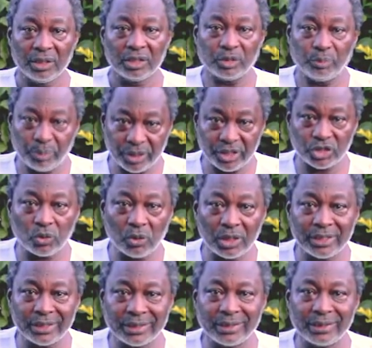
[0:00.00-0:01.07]

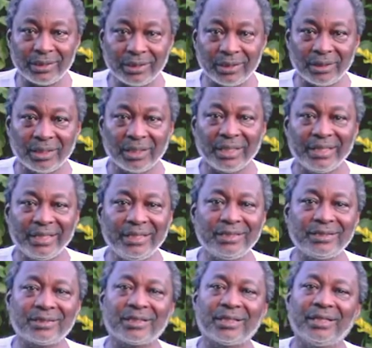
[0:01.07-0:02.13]
Spirituality
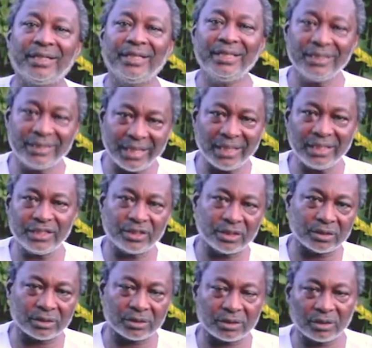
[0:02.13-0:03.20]
is
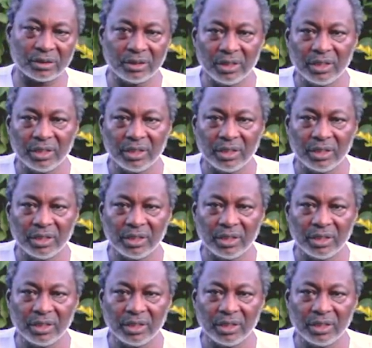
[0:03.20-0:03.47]
intelligence.